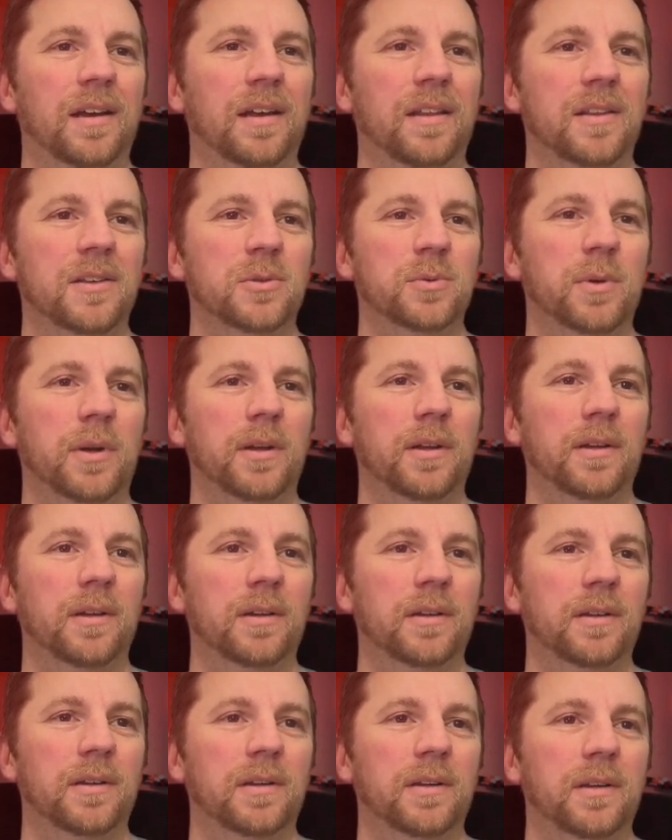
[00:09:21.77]
This way.
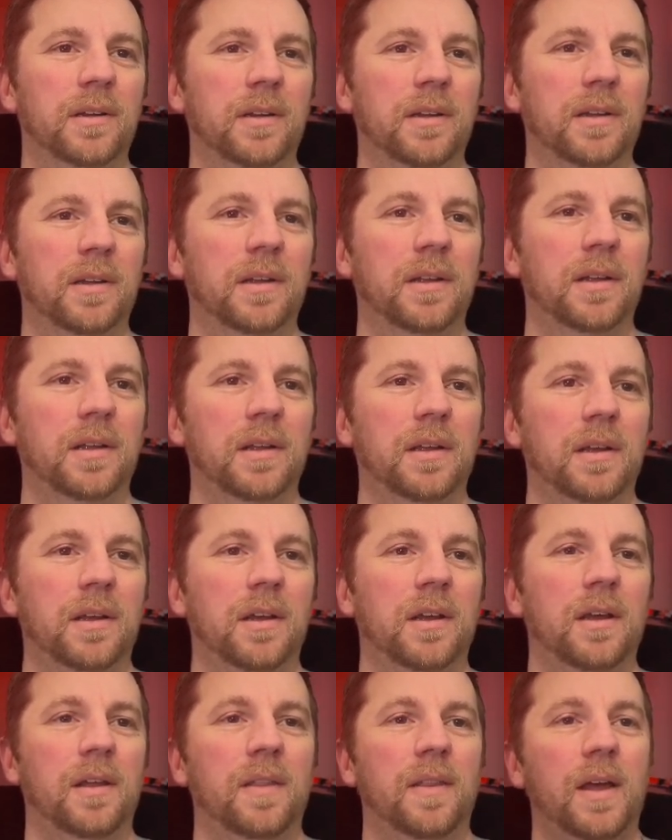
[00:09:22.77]

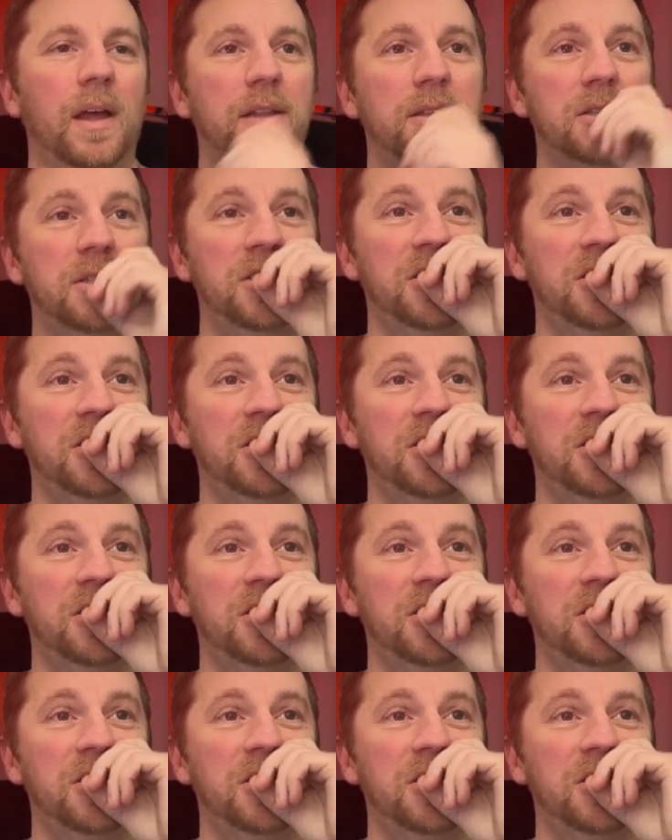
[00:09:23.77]
That's